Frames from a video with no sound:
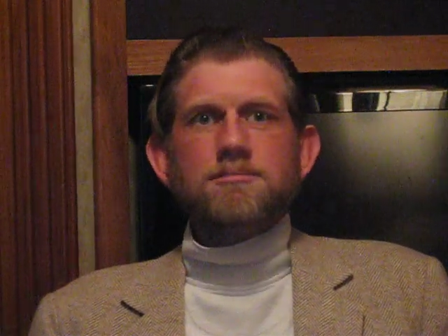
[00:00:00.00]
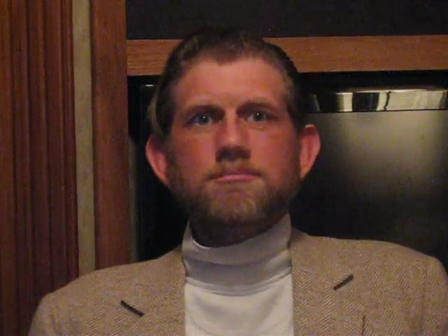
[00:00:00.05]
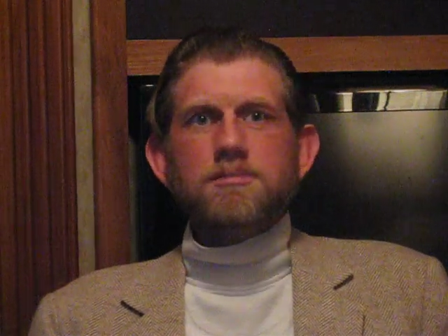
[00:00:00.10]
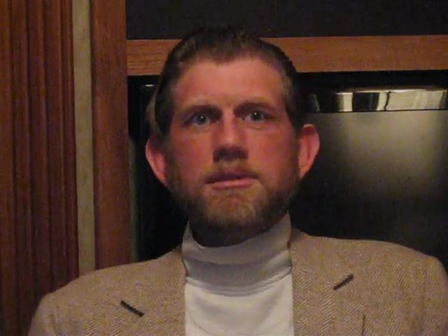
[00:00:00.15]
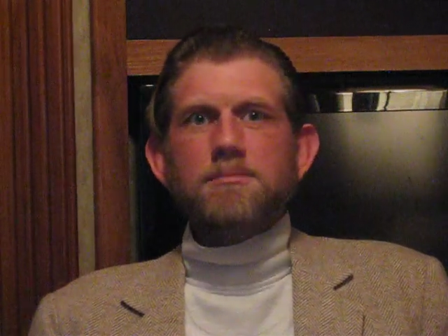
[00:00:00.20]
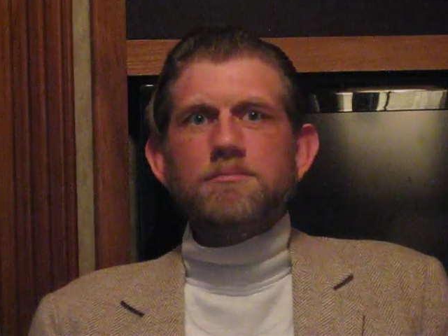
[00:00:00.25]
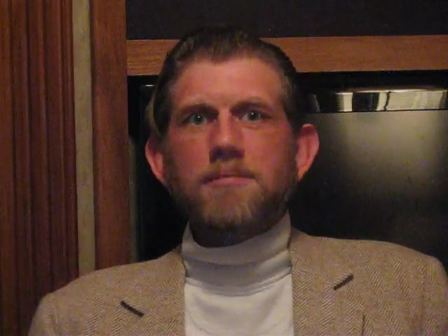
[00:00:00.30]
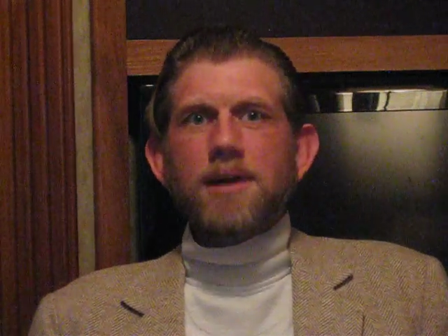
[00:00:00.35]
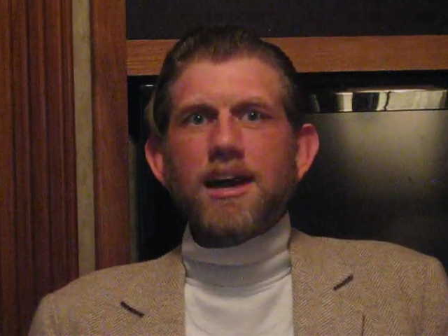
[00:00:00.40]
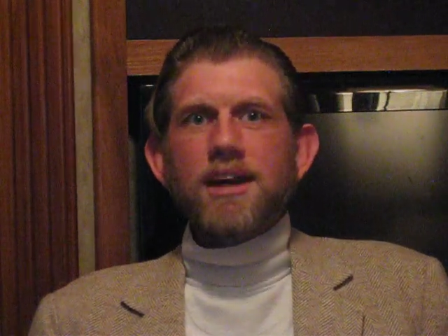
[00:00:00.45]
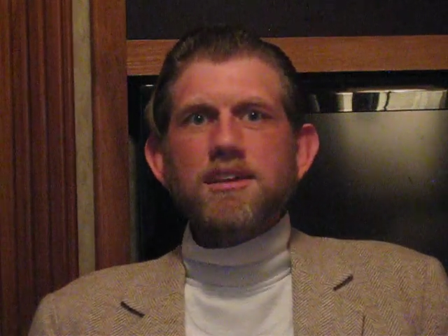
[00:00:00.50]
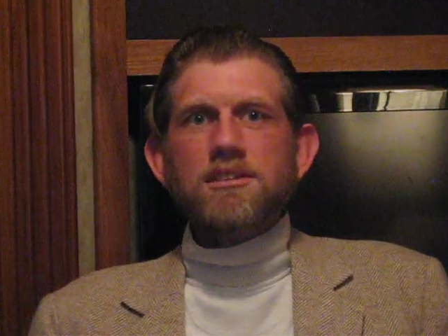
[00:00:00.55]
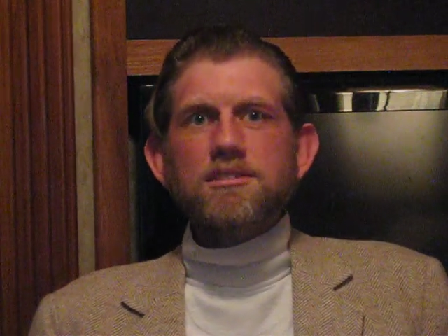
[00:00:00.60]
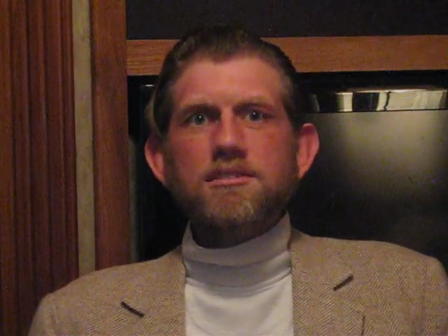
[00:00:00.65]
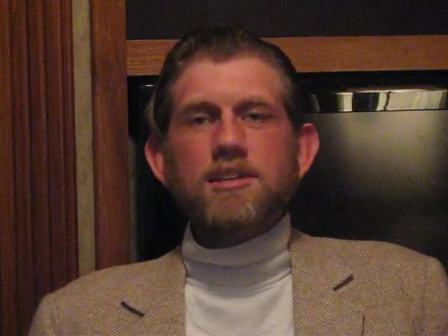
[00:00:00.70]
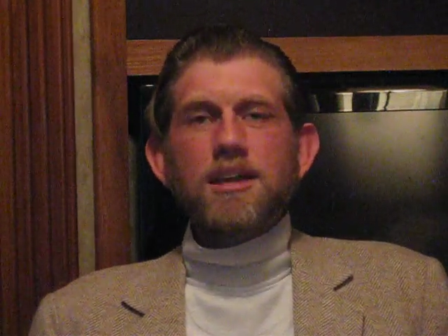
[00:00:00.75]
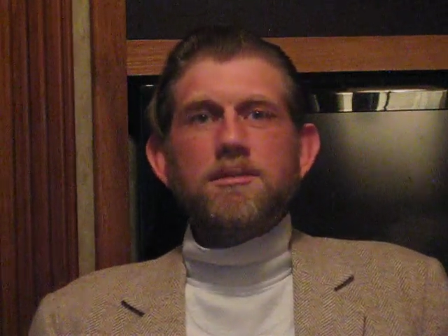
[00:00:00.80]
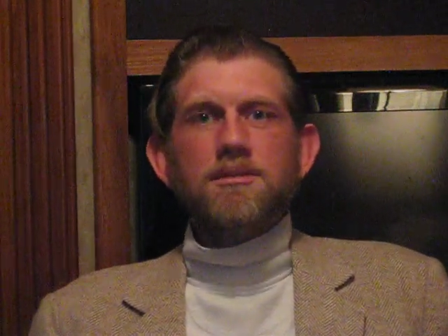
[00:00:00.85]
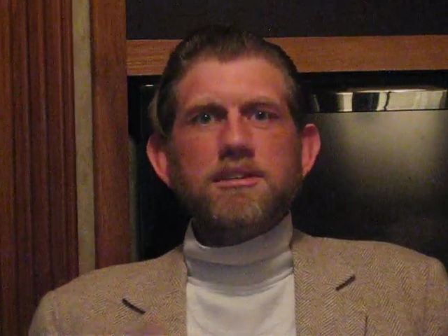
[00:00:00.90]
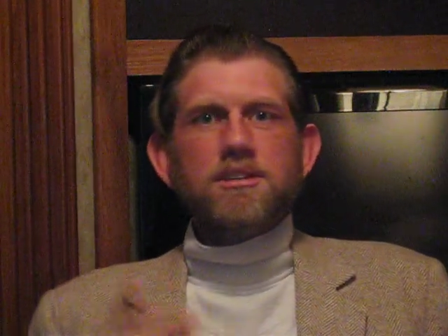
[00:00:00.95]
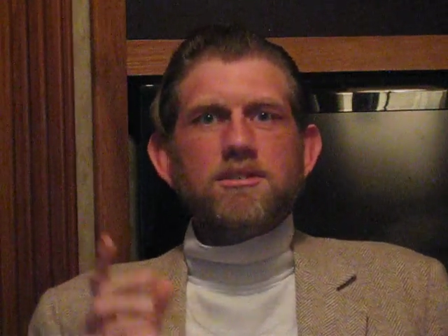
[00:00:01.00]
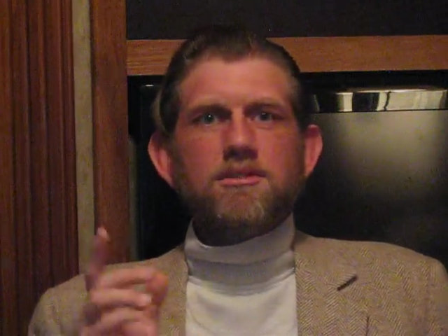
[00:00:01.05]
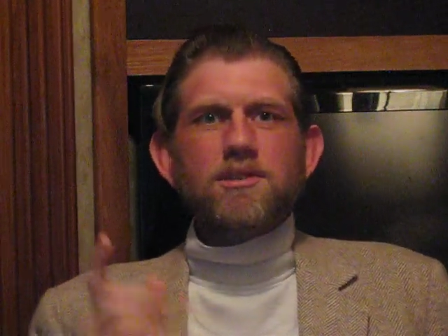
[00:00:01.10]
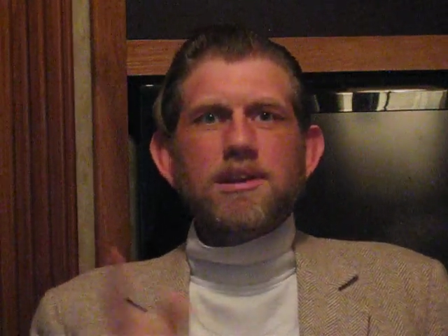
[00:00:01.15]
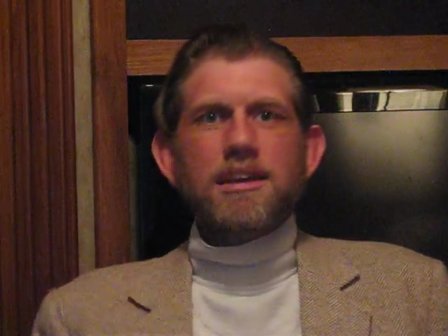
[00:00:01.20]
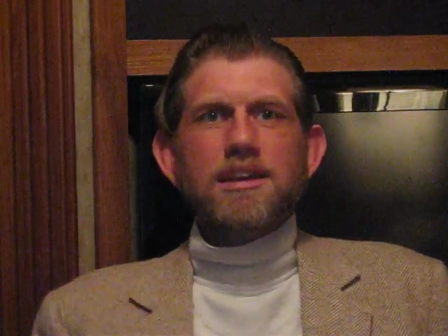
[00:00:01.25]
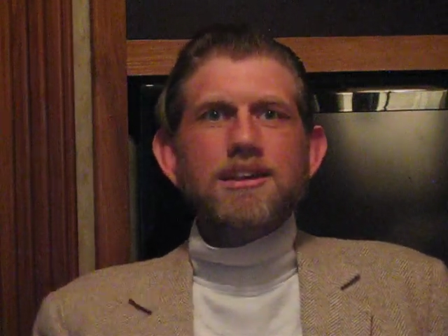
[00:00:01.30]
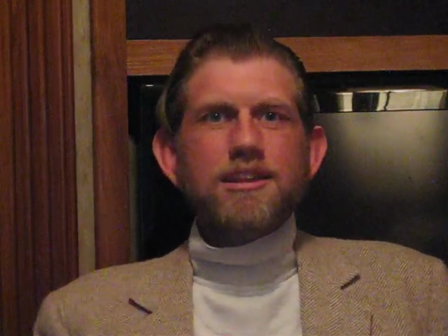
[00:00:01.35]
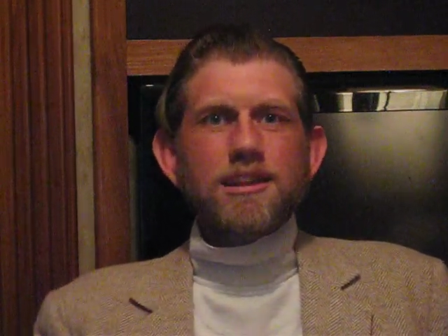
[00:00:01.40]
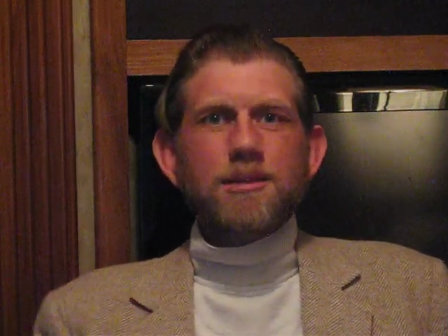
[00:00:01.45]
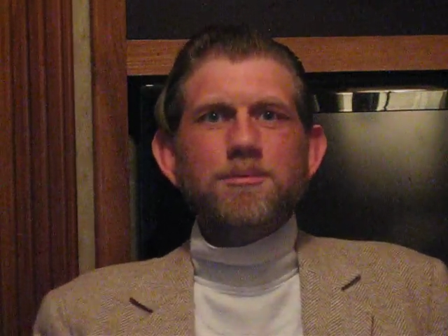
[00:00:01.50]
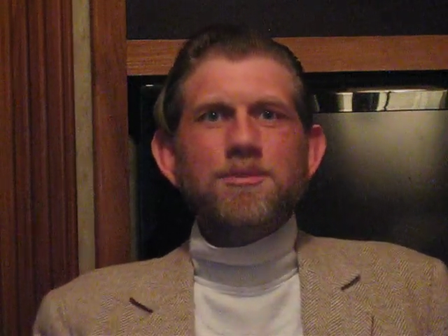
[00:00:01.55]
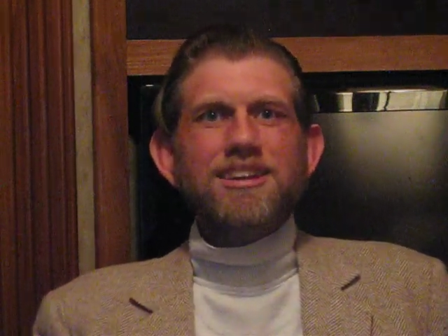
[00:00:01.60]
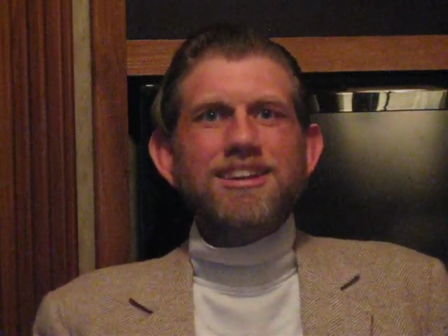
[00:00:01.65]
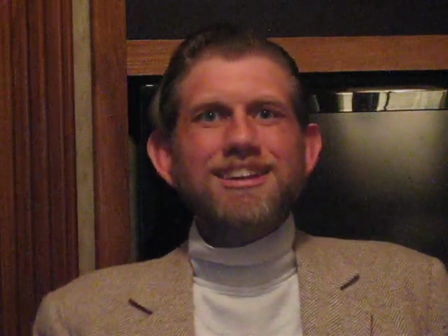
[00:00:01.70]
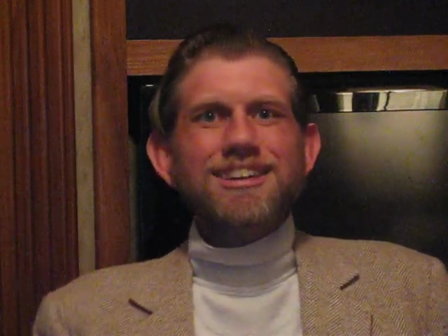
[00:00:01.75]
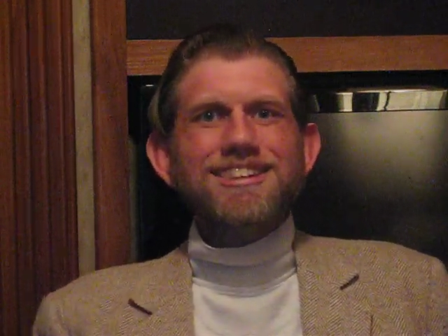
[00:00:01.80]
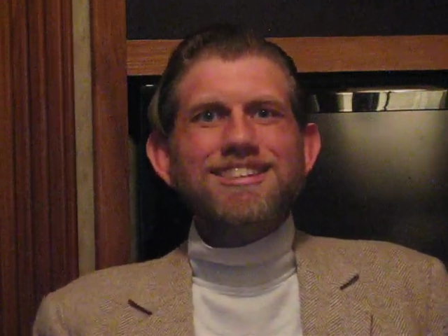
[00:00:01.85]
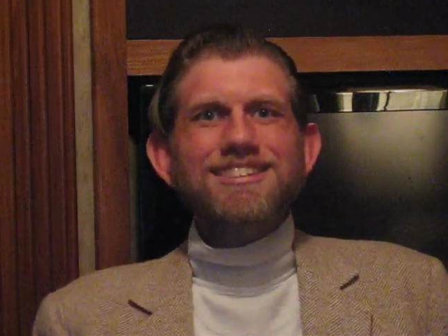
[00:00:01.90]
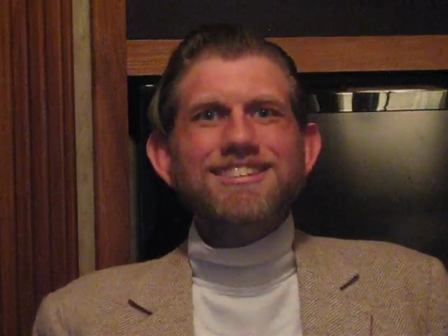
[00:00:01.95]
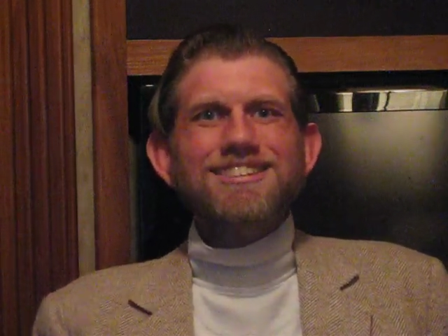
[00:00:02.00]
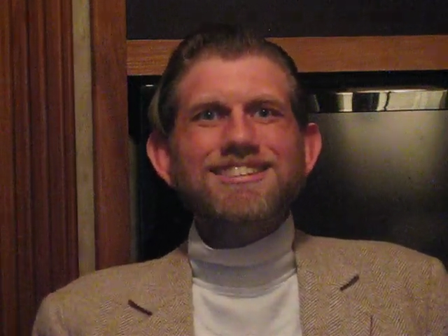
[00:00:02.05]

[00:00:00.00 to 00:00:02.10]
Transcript: The Meyers have a great entertainment weekend.